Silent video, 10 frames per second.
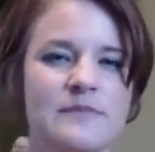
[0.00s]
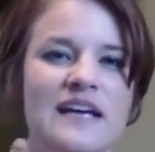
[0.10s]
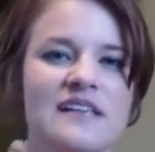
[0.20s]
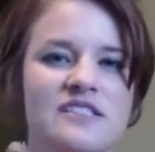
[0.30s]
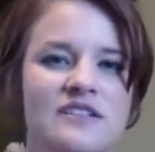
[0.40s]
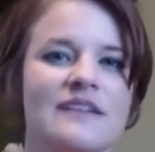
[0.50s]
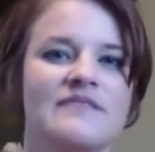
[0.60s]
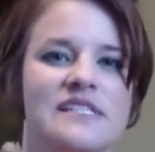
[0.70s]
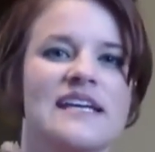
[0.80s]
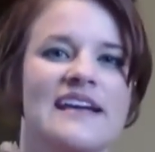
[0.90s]
but I still have
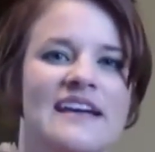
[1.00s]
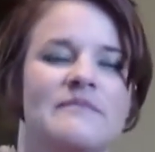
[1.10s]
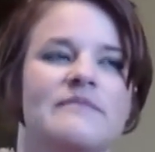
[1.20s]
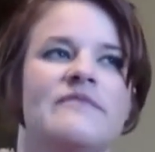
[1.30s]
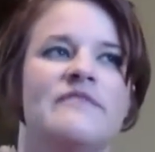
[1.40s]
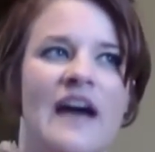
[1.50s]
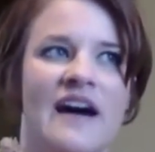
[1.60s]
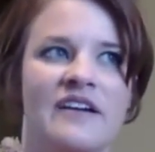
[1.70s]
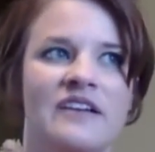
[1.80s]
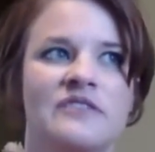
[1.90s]
the same
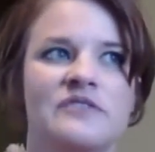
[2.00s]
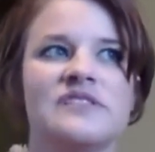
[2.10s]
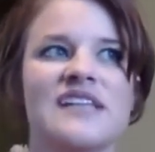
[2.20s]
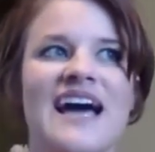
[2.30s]
values.